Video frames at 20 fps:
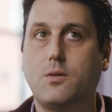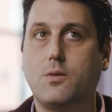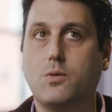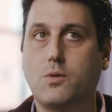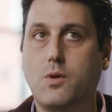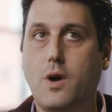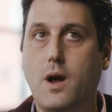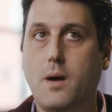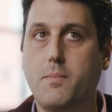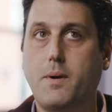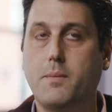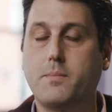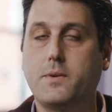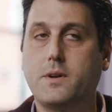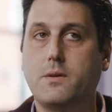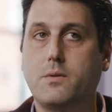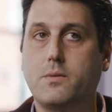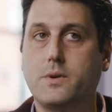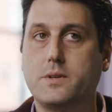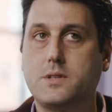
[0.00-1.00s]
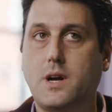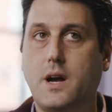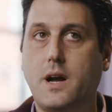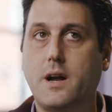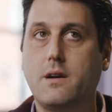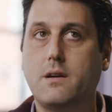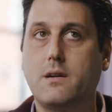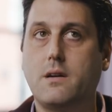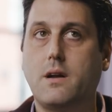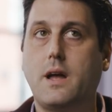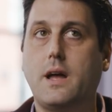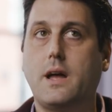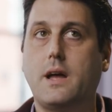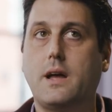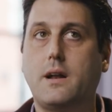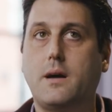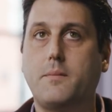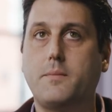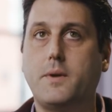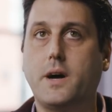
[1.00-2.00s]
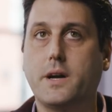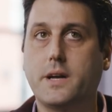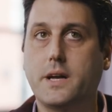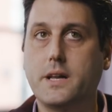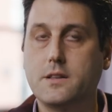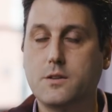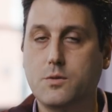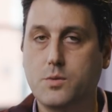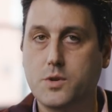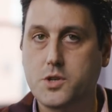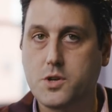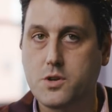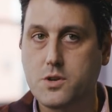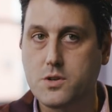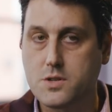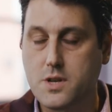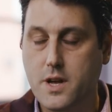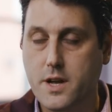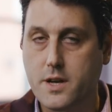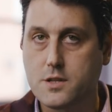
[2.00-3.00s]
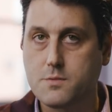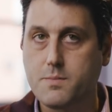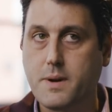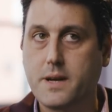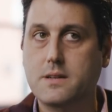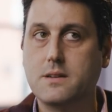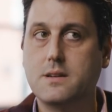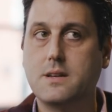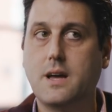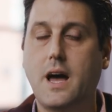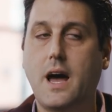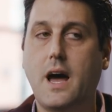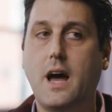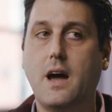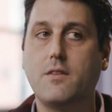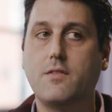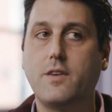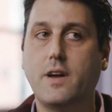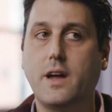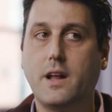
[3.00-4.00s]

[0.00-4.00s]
oh crap, I'm going to retire and I'm not getting the returns I expected to have.